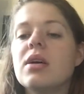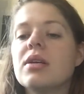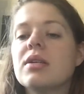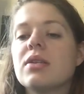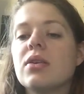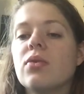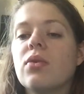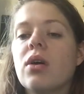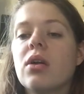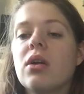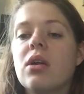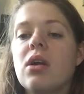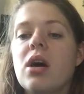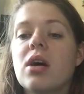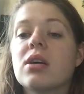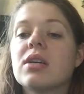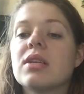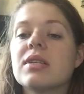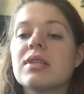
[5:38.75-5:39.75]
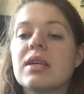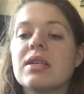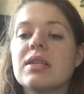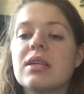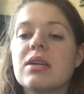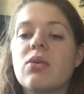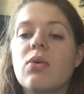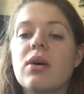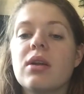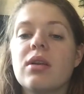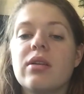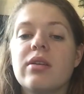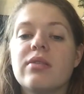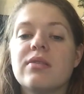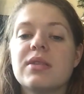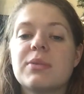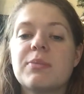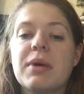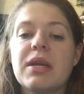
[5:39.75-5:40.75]
So not a lot because I did quite a lot
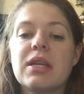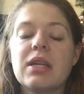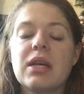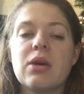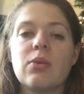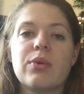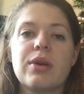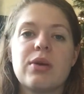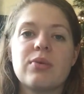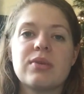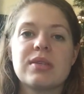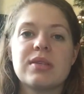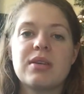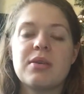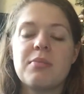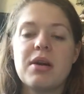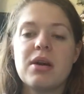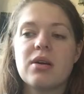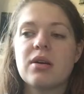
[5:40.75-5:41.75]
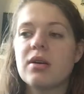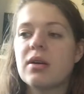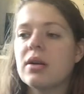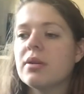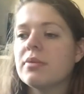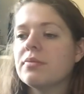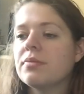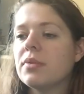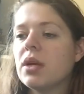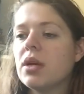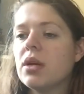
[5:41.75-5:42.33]
of spending when I was in America.